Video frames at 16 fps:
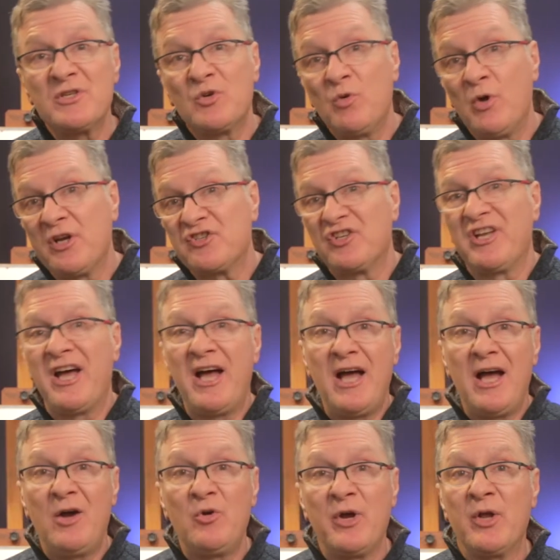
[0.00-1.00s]
a question,
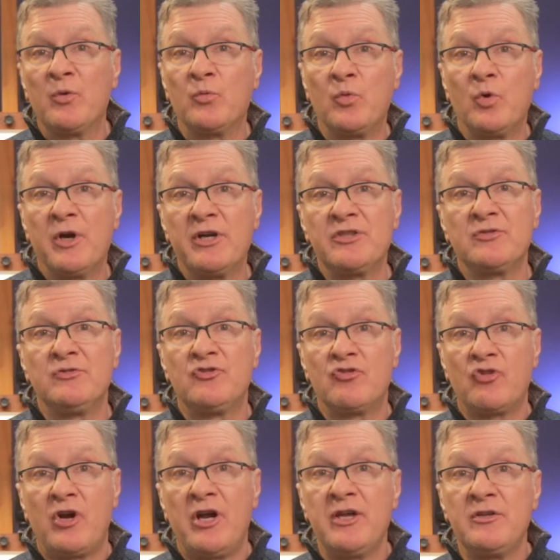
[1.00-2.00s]
how and where to dry